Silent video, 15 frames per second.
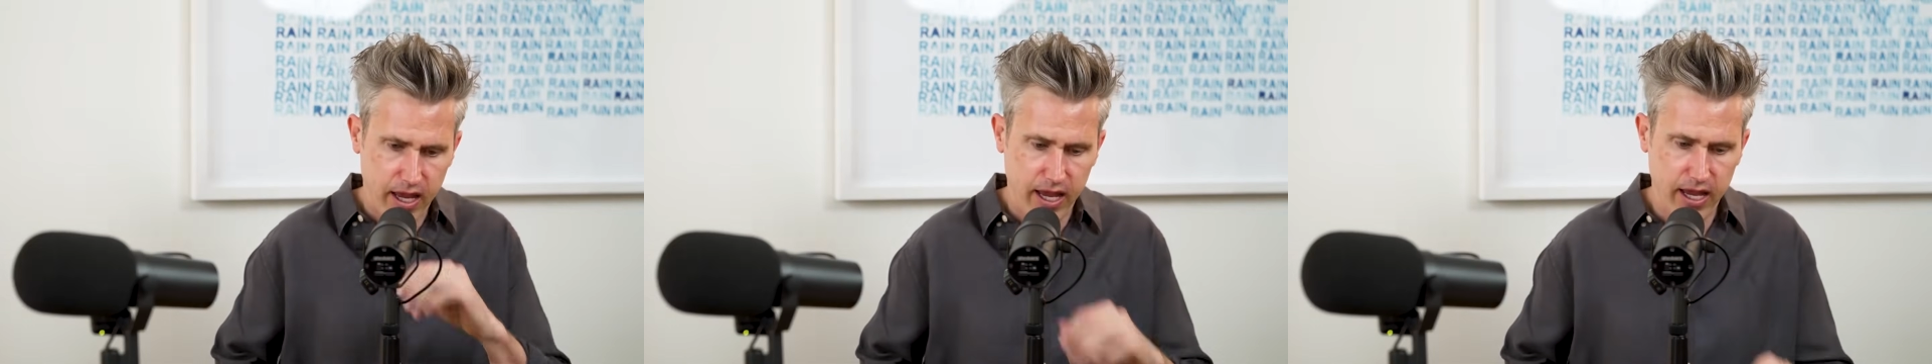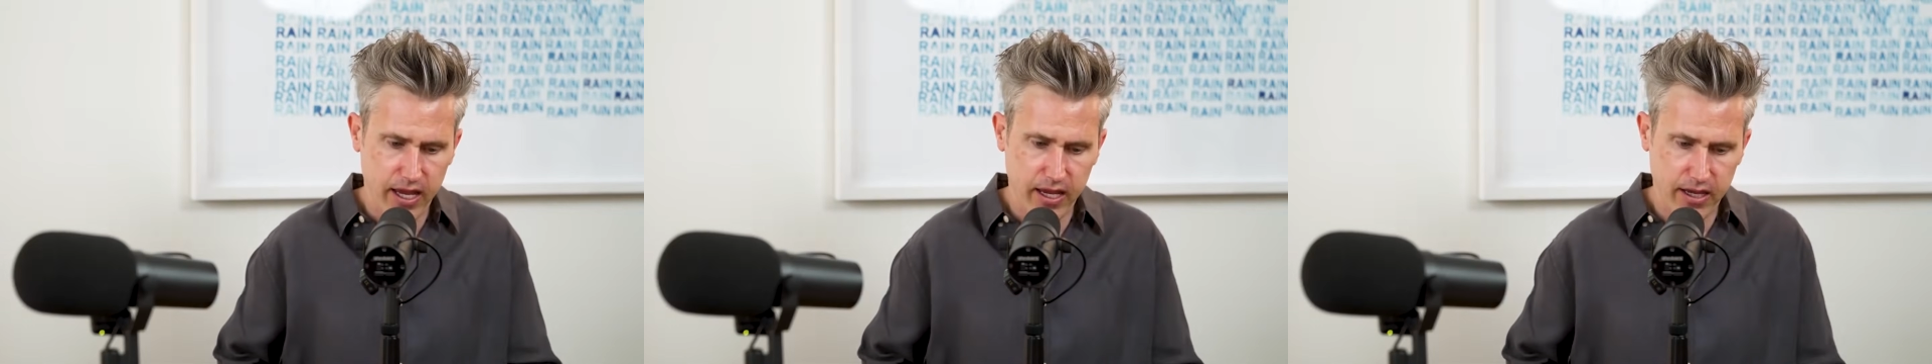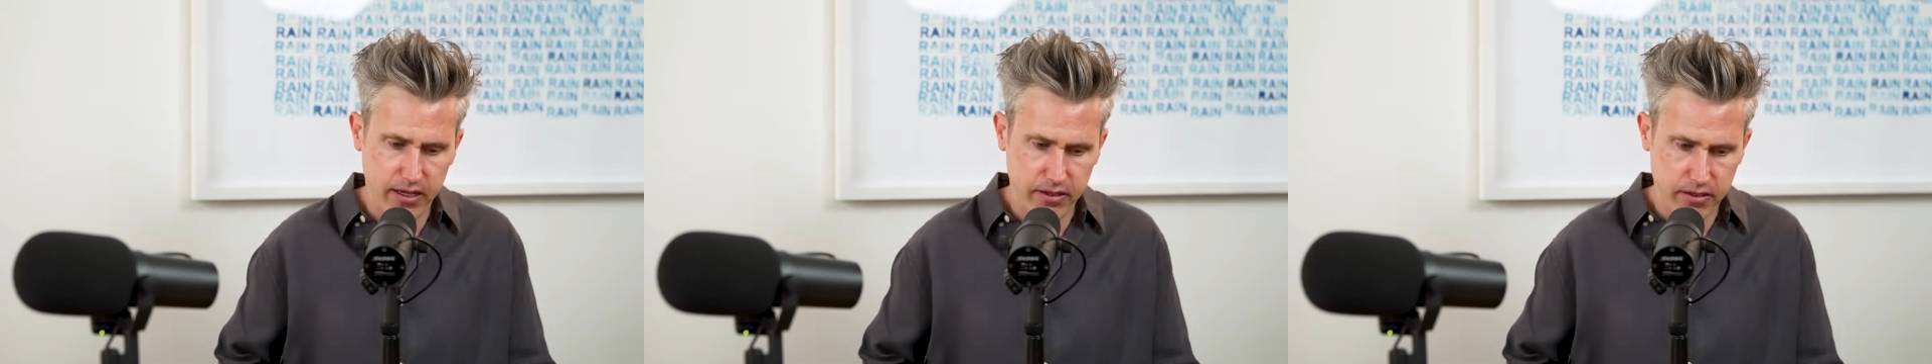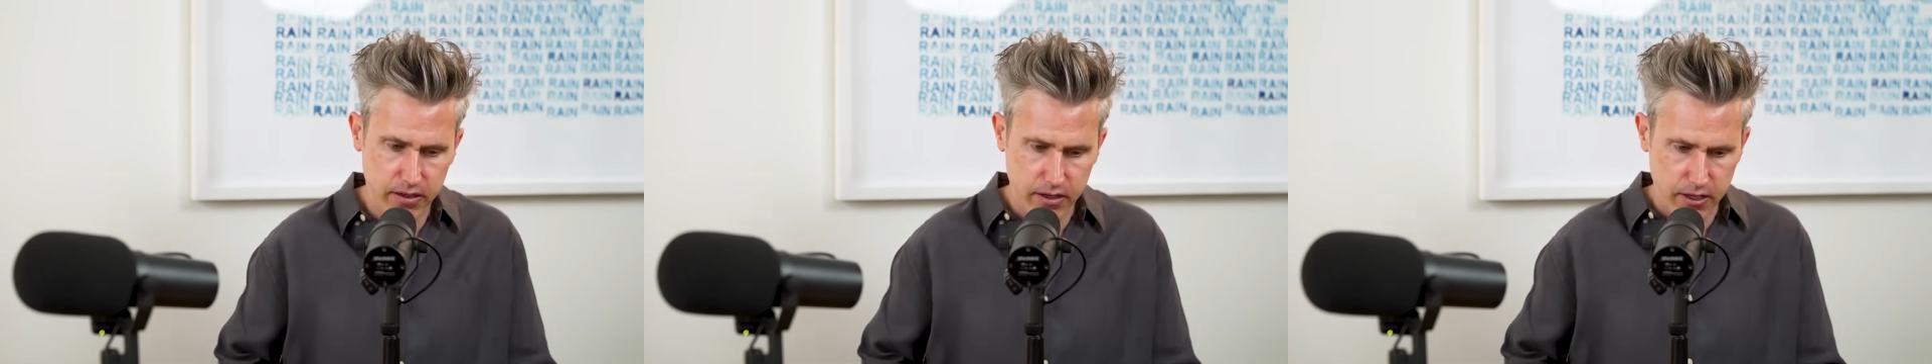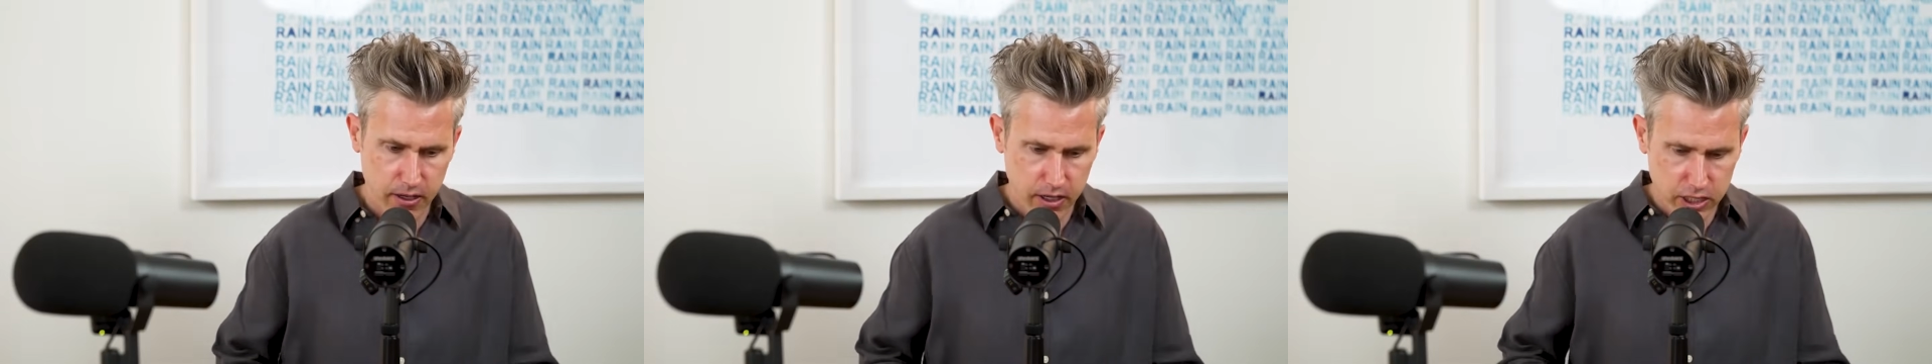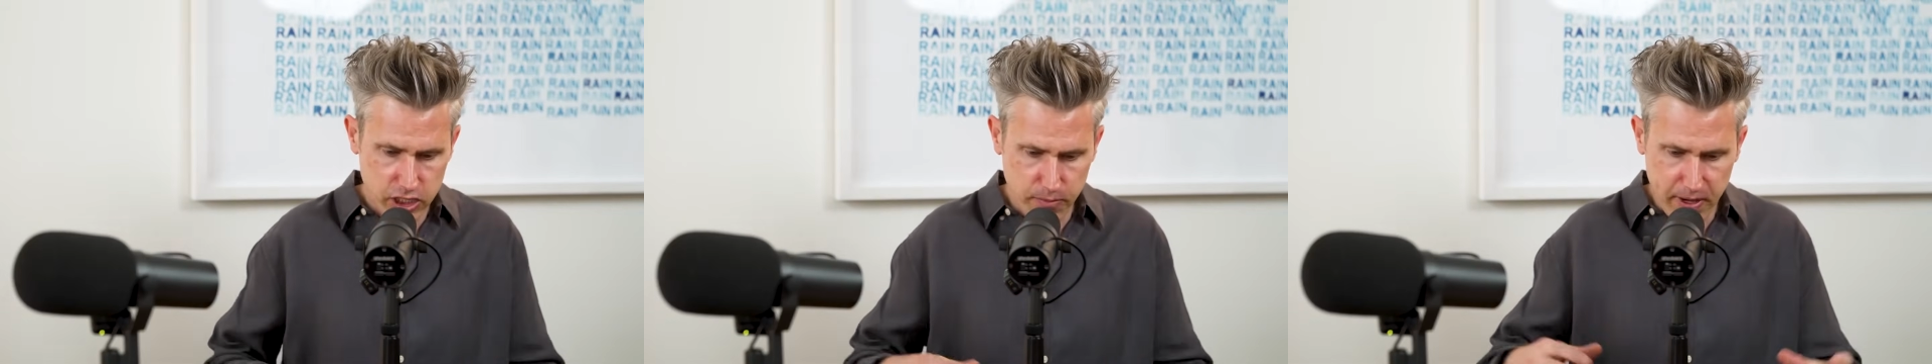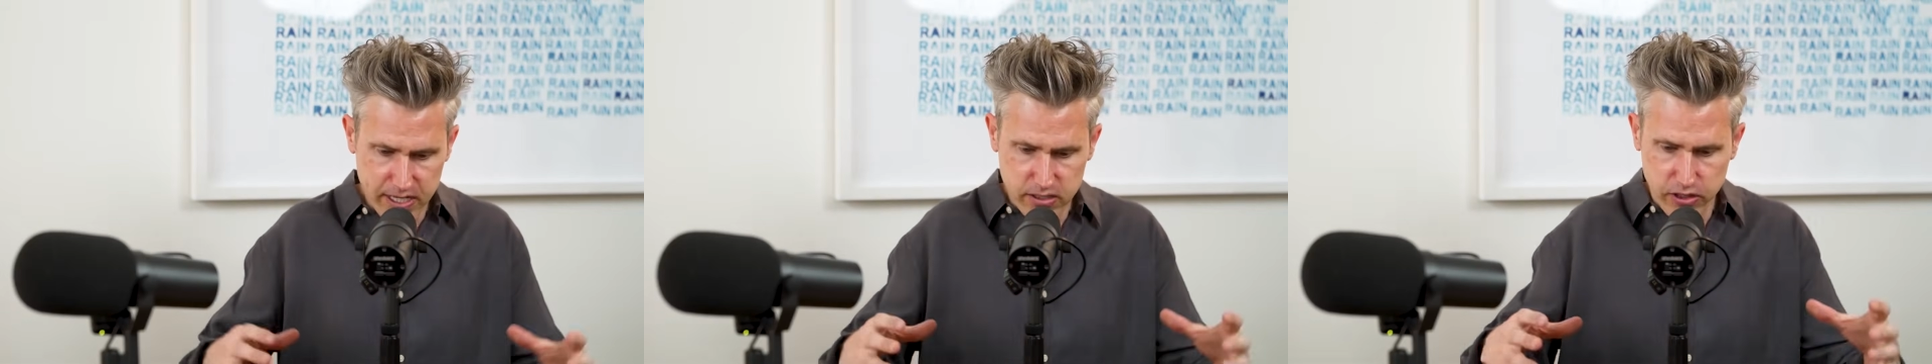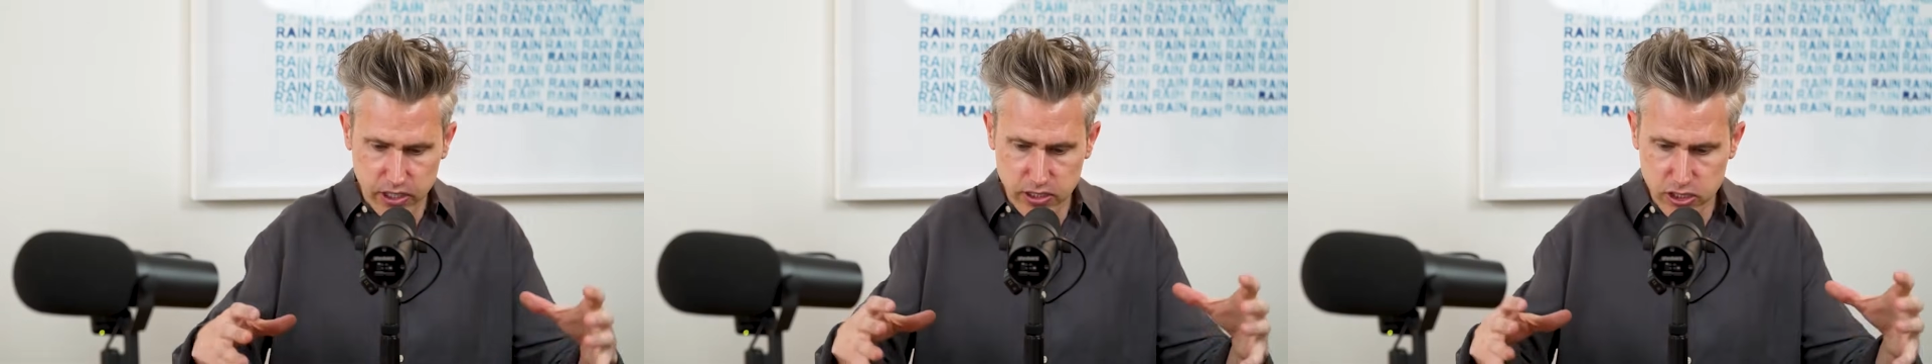and she basically